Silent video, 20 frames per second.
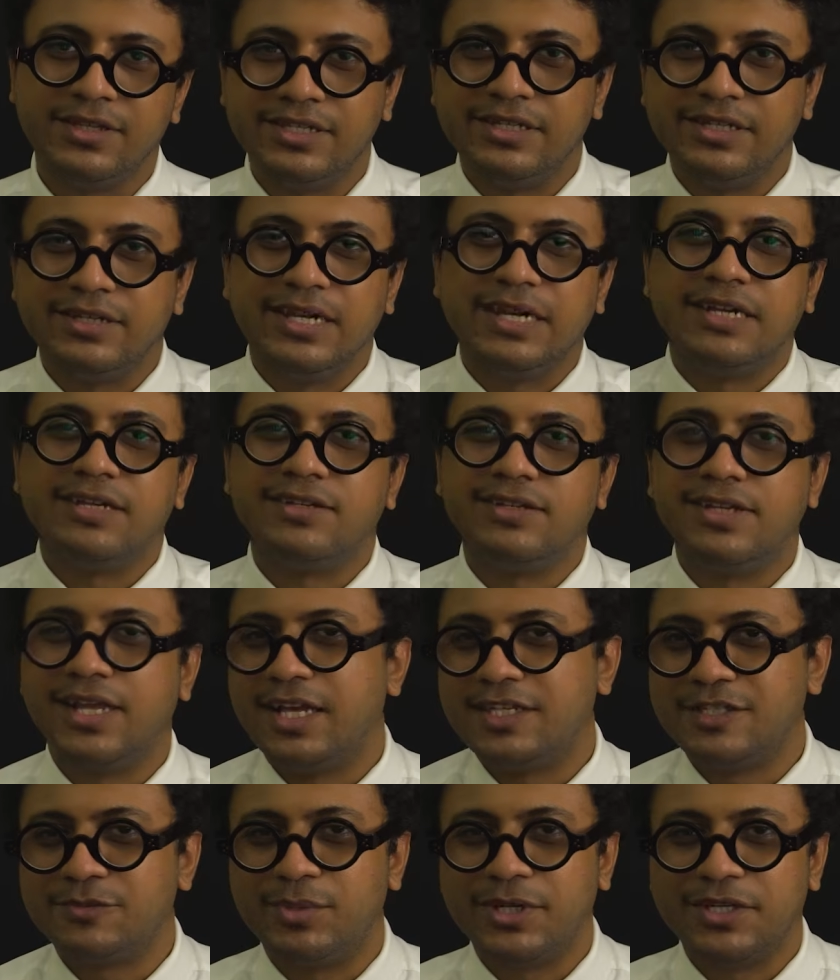theoretical
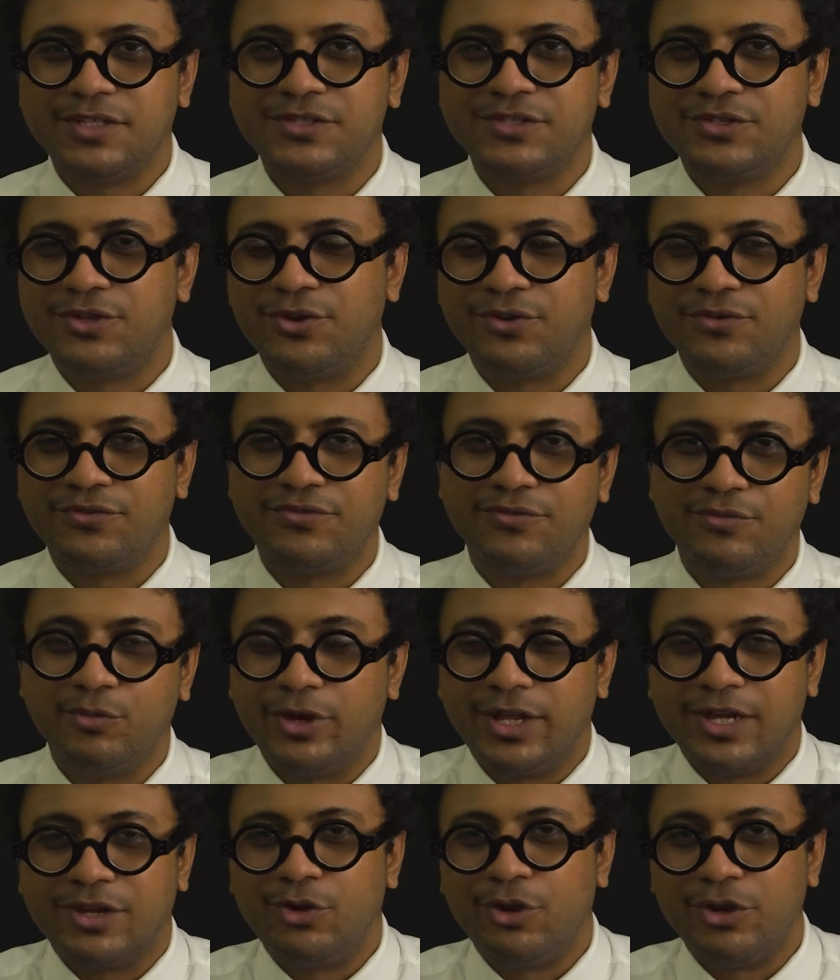aspects of
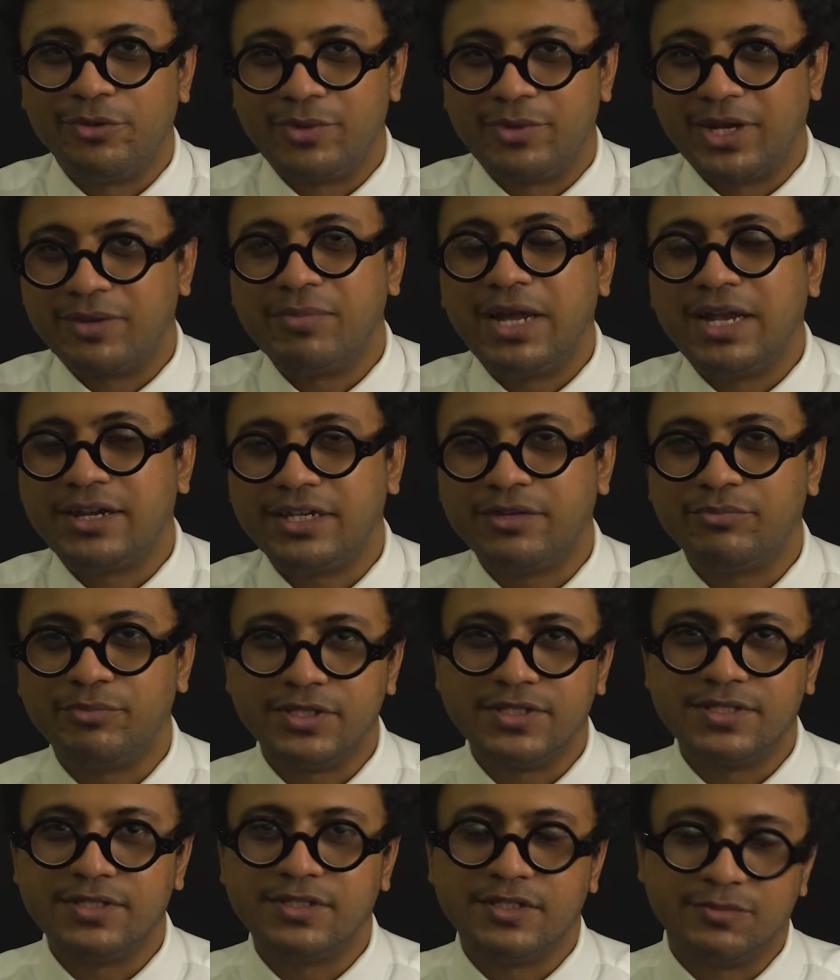what I call pragmatic
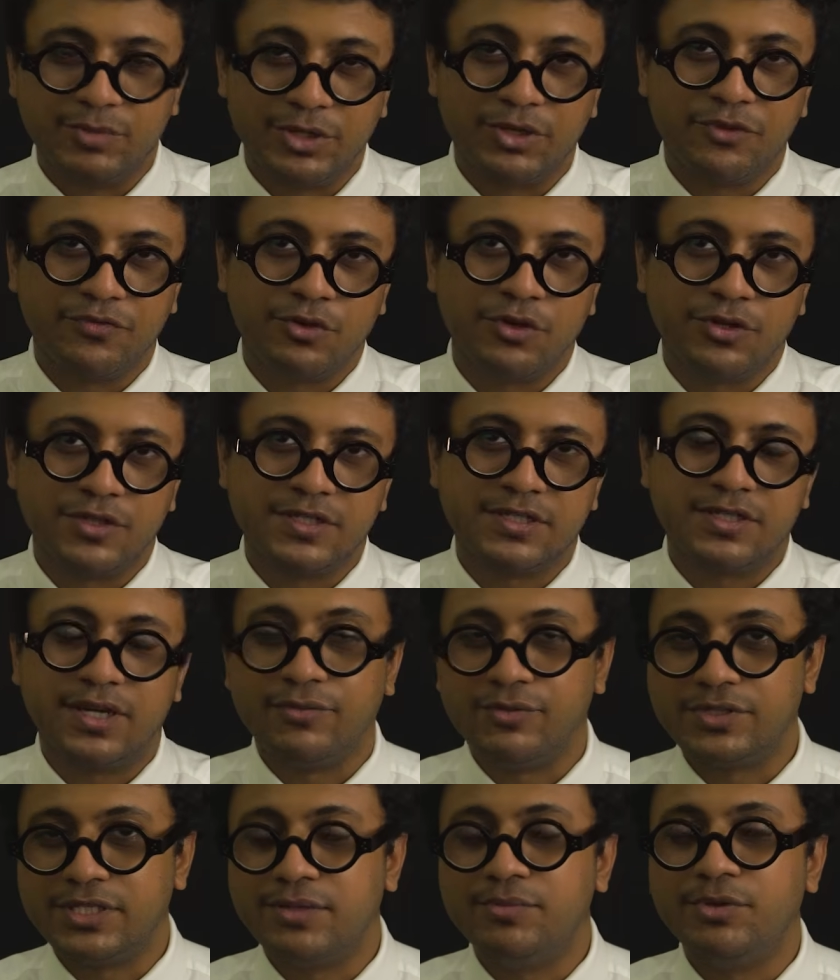prisons. But of course, I
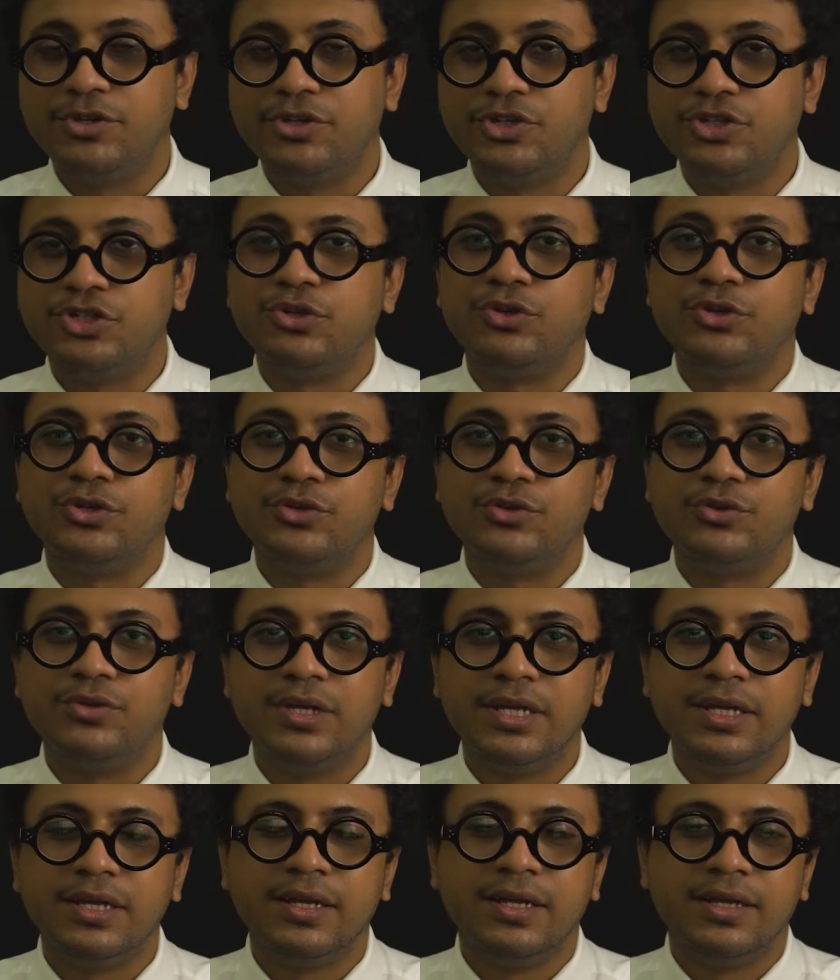was able to show
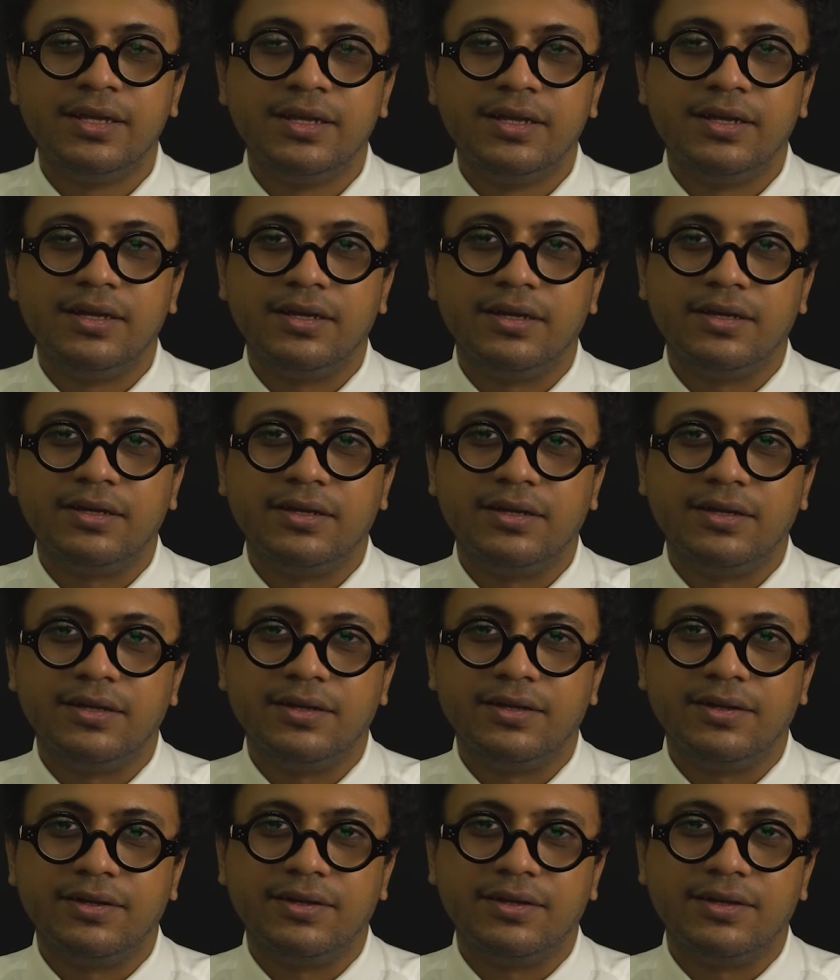you
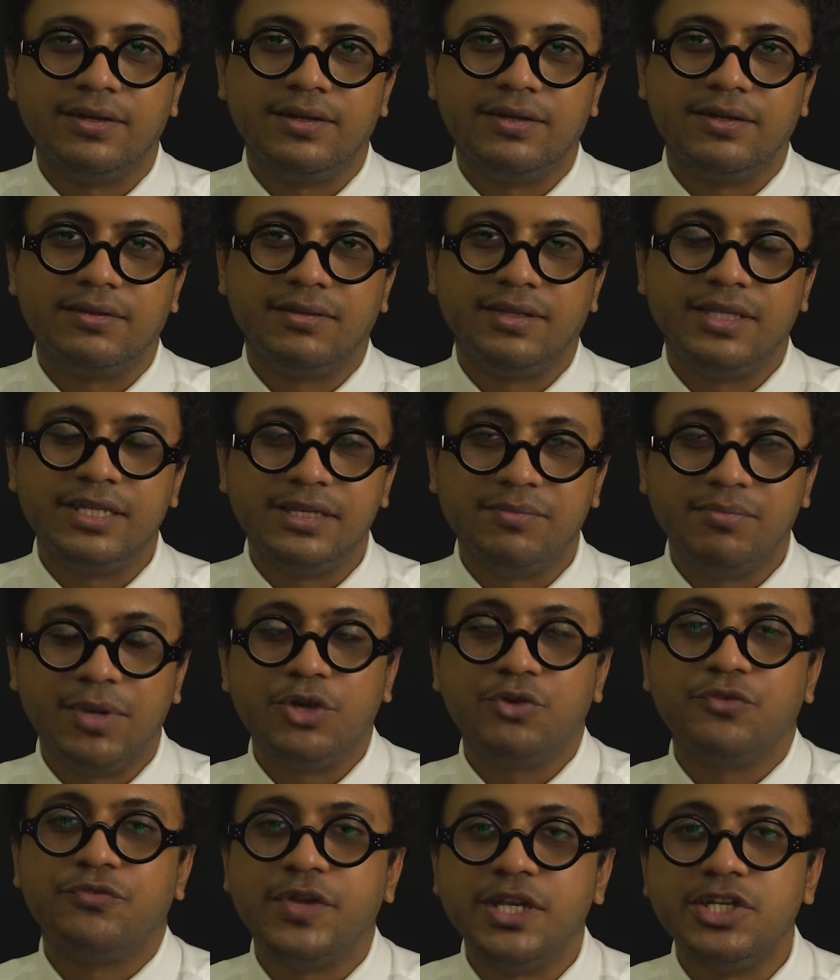the
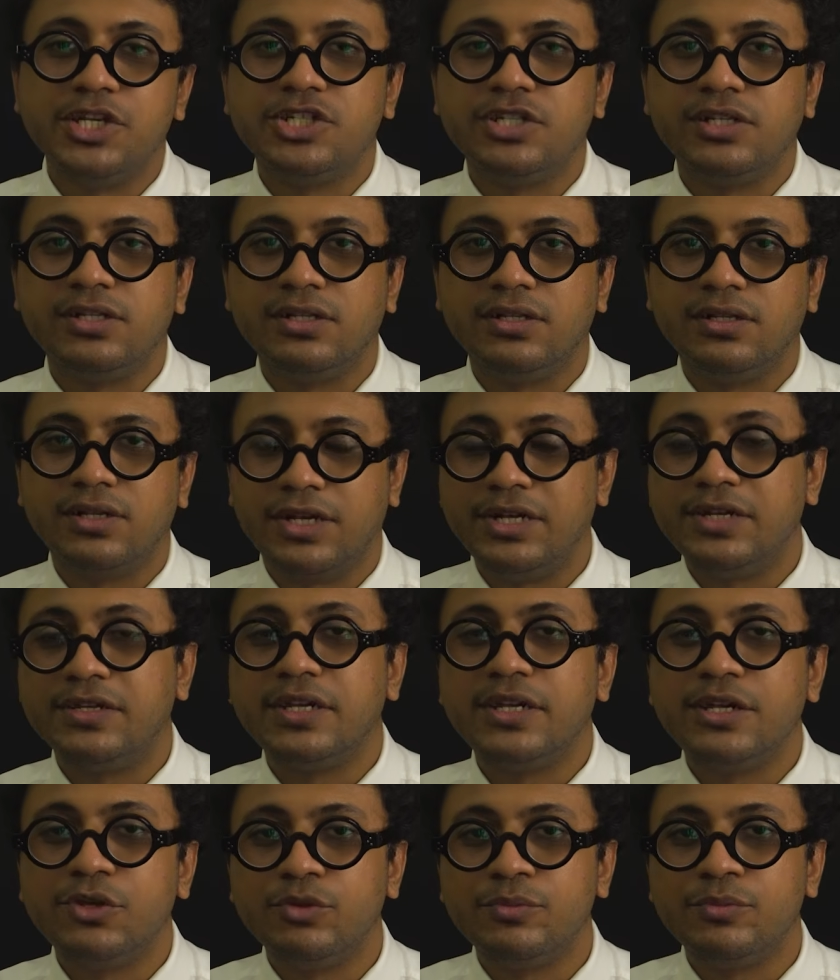myofascial
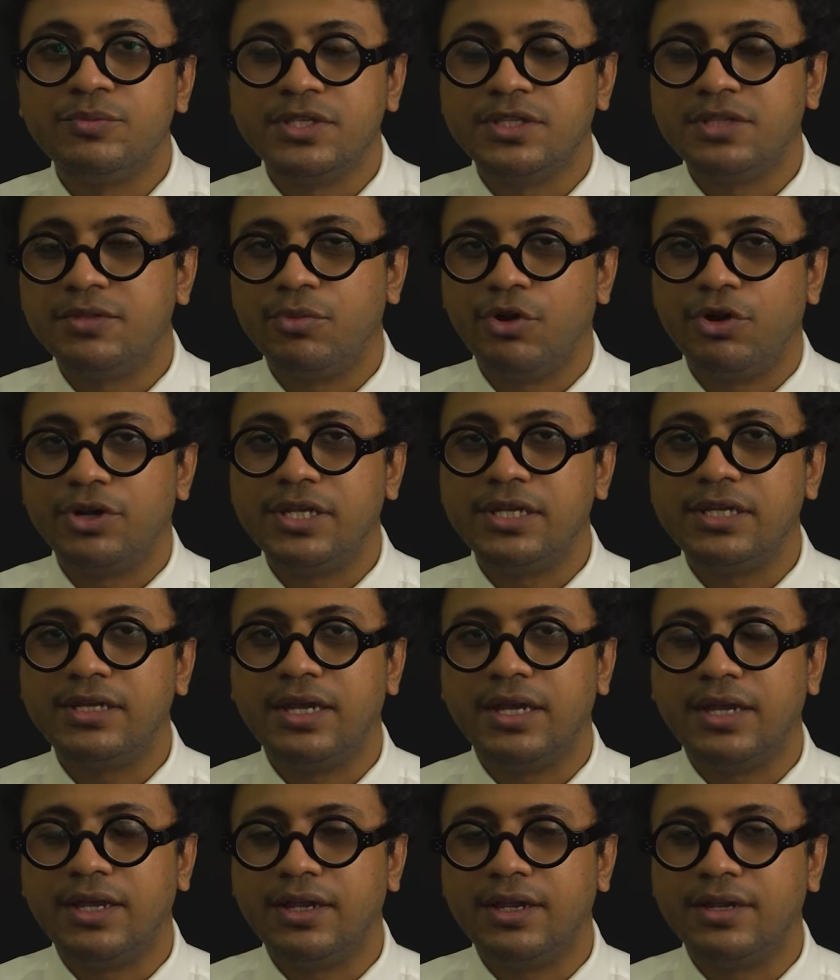continuums in the
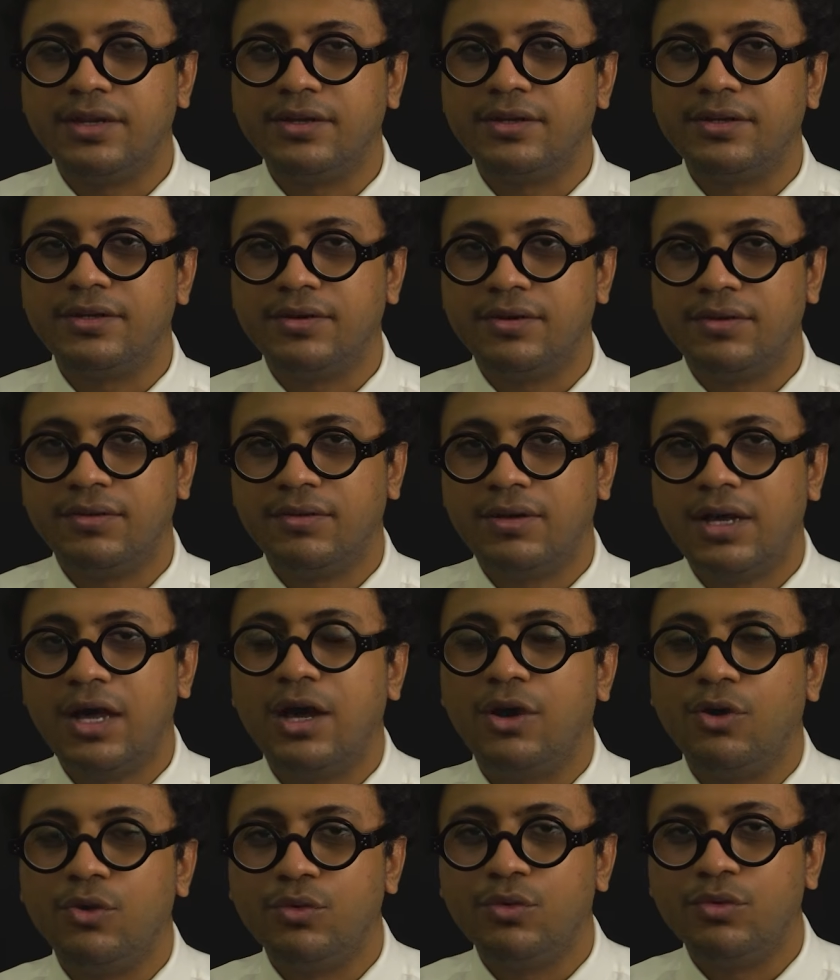body and
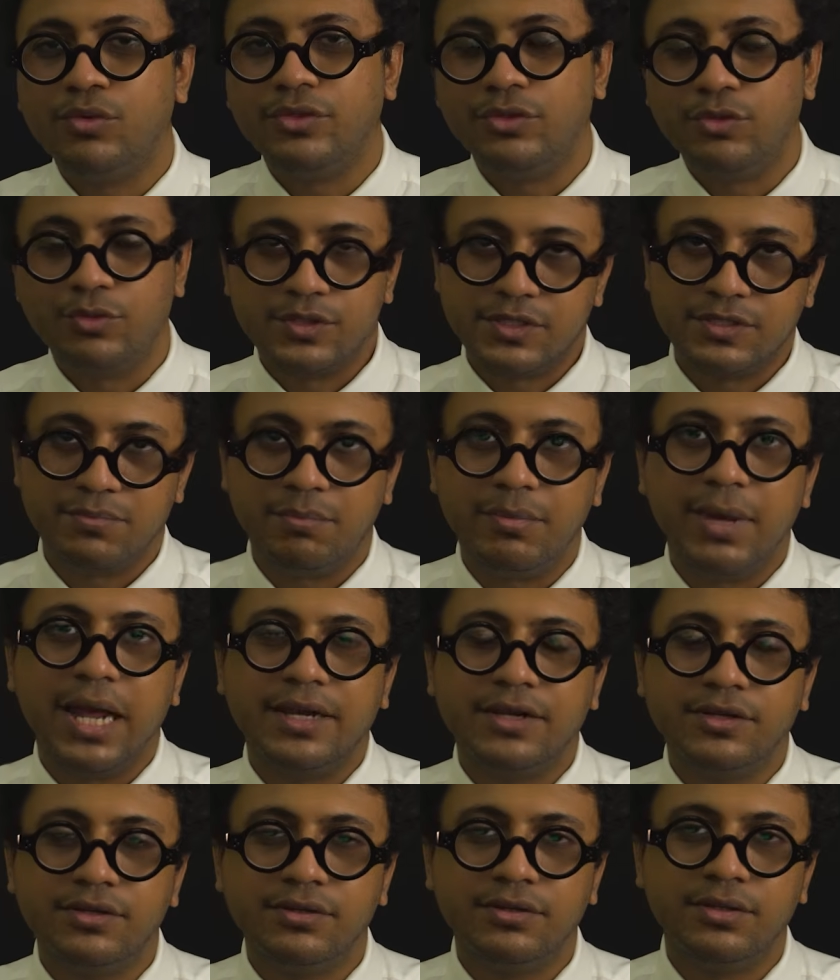how those
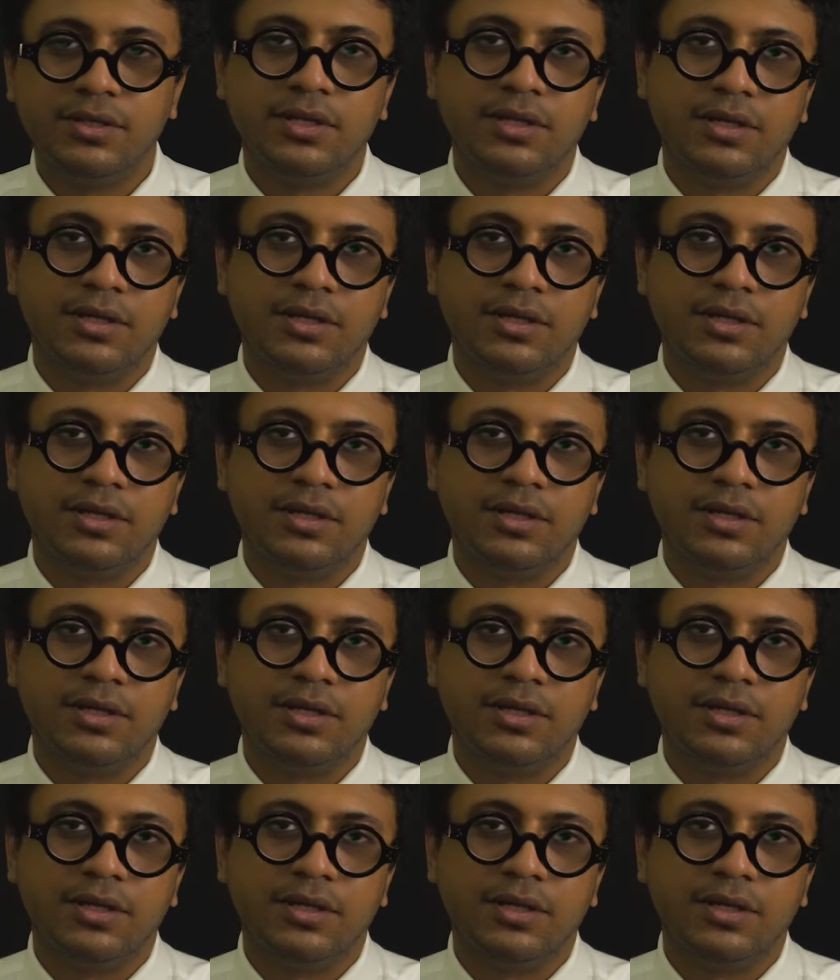matter.